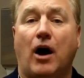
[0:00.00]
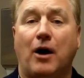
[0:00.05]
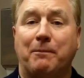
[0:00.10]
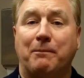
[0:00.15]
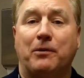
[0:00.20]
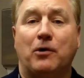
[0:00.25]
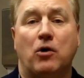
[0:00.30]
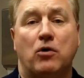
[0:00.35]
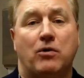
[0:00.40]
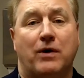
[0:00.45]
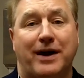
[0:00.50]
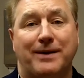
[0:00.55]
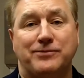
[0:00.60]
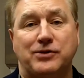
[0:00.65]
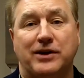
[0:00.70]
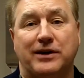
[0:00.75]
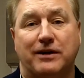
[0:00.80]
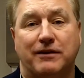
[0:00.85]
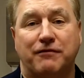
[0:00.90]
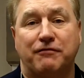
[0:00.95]
Our
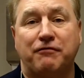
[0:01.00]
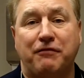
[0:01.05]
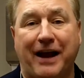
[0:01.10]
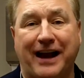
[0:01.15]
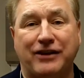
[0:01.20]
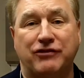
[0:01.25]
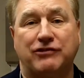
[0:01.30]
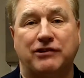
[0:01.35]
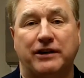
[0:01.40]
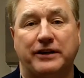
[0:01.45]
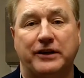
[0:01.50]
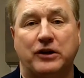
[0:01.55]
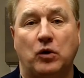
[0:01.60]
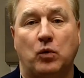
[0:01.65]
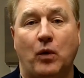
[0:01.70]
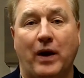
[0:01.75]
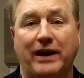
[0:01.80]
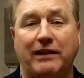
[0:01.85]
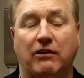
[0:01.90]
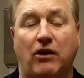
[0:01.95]
programs here at Fast
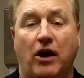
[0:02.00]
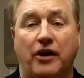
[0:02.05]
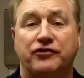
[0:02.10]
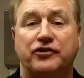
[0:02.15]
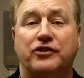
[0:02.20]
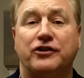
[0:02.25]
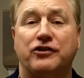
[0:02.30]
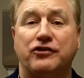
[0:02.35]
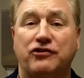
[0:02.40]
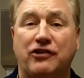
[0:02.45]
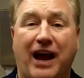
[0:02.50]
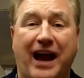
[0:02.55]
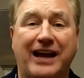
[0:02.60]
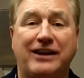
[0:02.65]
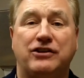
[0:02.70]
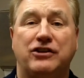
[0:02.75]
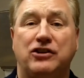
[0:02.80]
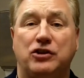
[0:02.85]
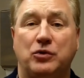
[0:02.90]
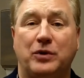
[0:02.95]
Clinical Weight Loss are
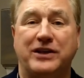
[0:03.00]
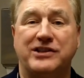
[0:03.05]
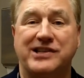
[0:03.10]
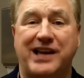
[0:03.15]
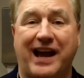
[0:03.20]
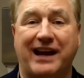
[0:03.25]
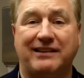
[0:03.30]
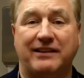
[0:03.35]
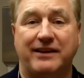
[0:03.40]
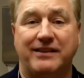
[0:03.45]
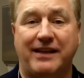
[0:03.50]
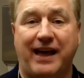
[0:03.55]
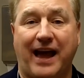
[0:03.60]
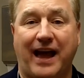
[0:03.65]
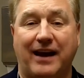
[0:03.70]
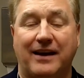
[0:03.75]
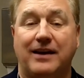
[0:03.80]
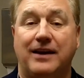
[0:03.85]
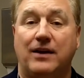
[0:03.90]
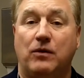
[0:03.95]
designed to do exactly
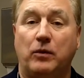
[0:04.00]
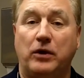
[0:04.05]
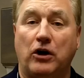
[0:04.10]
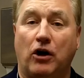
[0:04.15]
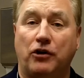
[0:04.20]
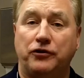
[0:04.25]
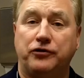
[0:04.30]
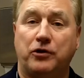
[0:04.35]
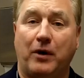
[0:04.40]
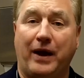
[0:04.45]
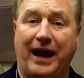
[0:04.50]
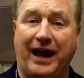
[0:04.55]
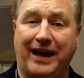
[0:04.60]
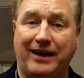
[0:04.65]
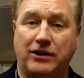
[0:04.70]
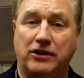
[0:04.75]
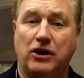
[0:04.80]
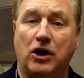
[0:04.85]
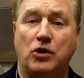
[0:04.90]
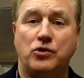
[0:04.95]
that. We also
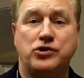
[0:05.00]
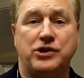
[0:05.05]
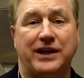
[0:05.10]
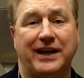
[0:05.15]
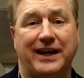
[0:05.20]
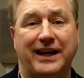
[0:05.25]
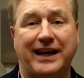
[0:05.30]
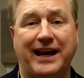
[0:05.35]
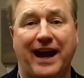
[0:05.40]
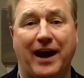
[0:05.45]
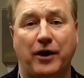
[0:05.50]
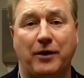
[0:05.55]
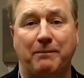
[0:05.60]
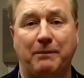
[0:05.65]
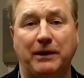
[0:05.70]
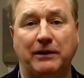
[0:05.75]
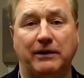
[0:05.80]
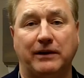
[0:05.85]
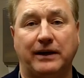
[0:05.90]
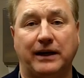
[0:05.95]
add coaching and
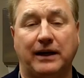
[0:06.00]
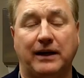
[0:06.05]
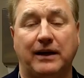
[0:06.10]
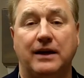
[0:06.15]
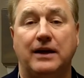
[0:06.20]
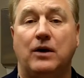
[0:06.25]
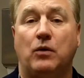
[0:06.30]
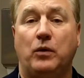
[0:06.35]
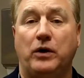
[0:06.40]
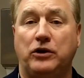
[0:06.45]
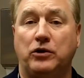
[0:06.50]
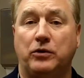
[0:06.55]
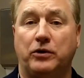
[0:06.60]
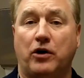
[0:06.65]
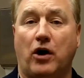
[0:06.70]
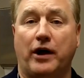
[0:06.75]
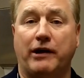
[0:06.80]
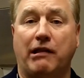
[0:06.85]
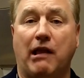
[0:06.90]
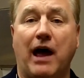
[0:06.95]
accountability. We do
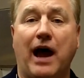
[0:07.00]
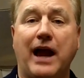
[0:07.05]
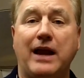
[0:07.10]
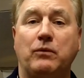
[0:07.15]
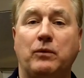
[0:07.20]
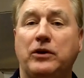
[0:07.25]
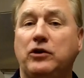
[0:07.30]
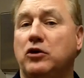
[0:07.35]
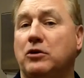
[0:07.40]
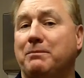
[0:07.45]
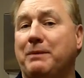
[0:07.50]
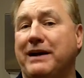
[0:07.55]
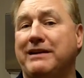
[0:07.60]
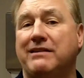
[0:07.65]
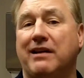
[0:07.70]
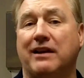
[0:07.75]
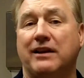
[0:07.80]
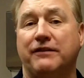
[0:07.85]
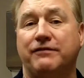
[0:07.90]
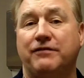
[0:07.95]
it online, we do it by
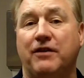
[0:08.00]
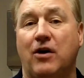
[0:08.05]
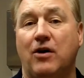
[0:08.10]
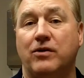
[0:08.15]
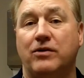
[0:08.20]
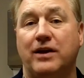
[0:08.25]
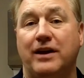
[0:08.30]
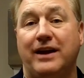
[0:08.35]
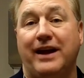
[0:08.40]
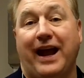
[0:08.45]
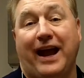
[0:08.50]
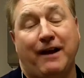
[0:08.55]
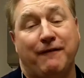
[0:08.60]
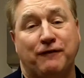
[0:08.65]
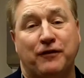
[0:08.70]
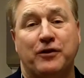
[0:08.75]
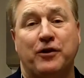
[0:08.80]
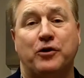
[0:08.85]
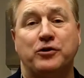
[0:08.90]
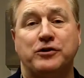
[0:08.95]
telephone,
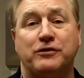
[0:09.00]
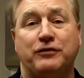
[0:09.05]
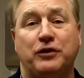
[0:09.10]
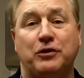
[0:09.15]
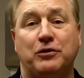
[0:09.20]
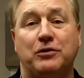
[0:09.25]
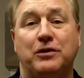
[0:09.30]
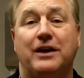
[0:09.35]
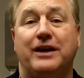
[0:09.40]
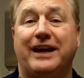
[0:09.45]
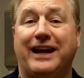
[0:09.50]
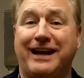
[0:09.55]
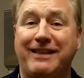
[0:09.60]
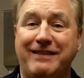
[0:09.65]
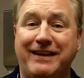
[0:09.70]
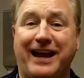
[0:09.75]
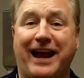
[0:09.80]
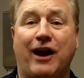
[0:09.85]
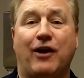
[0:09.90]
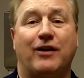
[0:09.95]
and for those of you
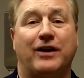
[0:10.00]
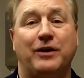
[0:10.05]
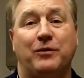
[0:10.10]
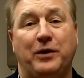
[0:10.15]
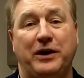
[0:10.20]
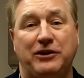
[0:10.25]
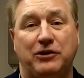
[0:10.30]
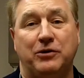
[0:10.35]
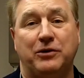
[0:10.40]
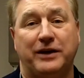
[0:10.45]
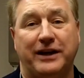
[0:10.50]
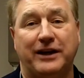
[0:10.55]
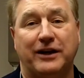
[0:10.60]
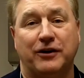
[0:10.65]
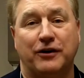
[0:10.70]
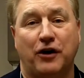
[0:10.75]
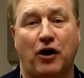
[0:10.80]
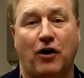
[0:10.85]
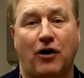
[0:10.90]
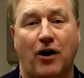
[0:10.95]
in the area, we do it
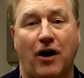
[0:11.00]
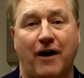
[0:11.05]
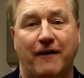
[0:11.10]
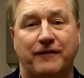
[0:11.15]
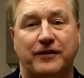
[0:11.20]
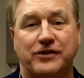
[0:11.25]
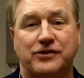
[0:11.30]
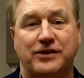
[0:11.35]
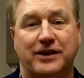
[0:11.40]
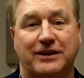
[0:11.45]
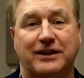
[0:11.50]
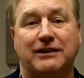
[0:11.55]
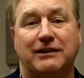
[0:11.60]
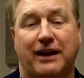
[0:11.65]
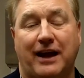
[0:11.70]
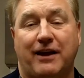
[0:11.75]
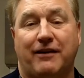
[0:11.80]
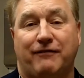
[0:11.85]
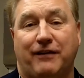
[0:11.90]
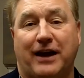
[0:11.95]
here in our office at
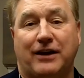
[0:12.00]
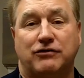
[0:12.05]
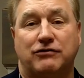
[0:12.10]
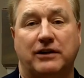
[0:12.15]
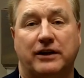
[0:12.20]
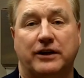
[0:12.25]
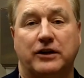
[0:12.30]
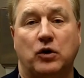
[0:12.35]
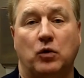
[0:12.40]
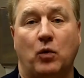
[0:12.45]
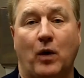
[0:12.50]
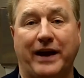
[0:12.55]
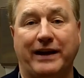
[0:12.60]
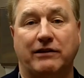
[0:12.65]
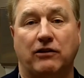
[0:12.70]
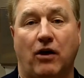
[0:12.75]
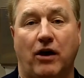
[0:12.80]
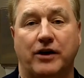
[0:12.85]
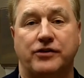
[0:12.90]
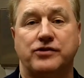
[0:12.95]
the Fast Clinical
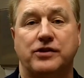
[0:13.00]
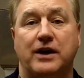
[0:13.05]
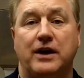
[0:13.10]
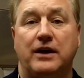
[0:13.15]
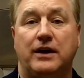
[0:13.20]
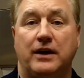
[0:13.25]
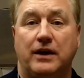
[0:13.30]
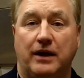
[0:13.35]
Weight Loss